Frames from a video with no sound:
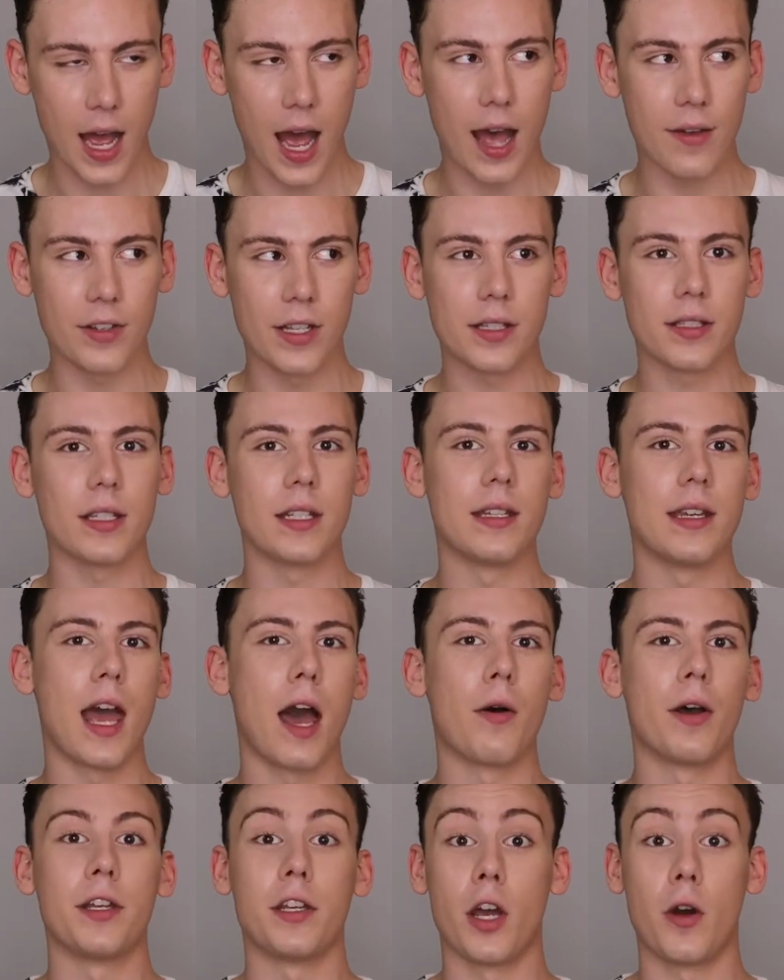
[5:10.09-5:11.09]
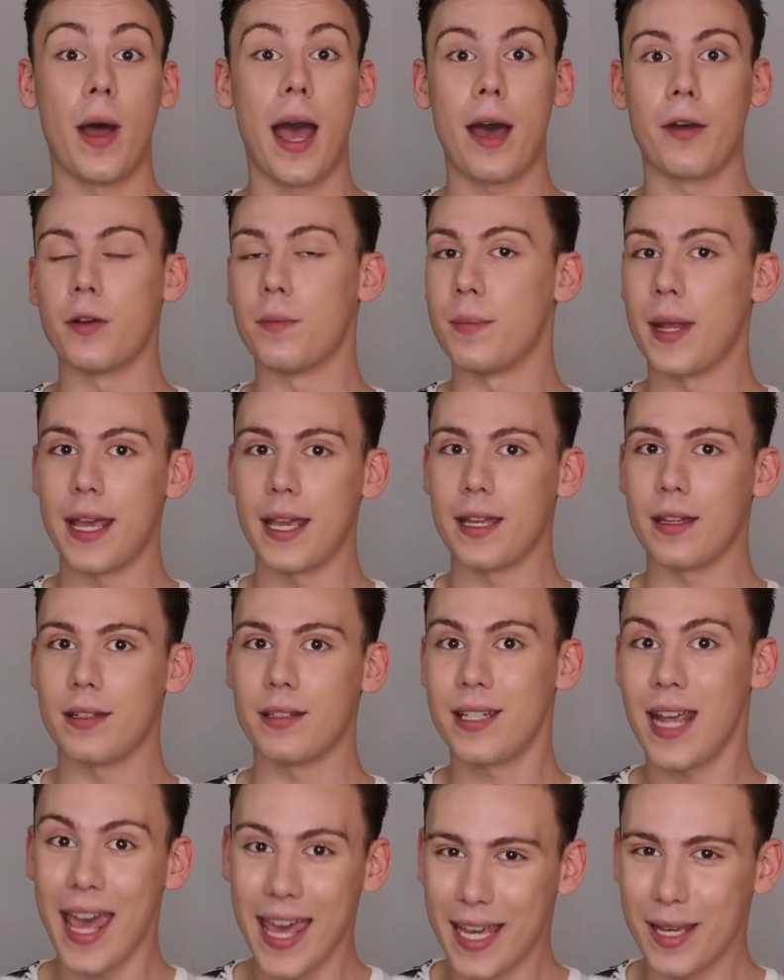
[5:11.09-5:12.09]
Obviously now I know how to make it
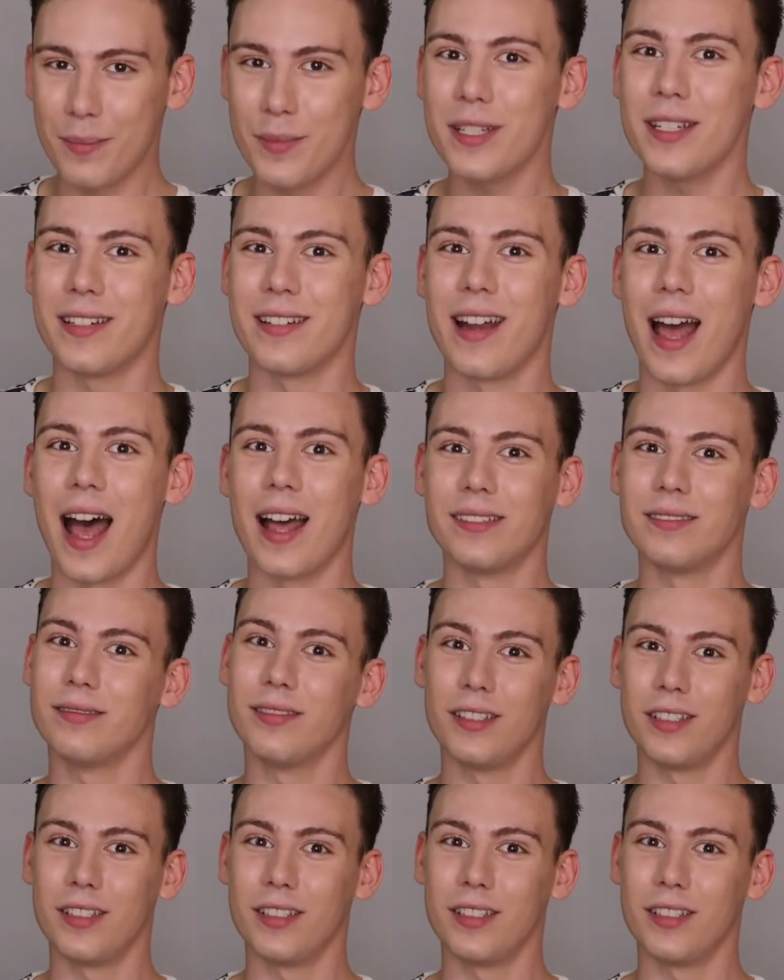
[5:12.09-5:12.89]
tamed and not,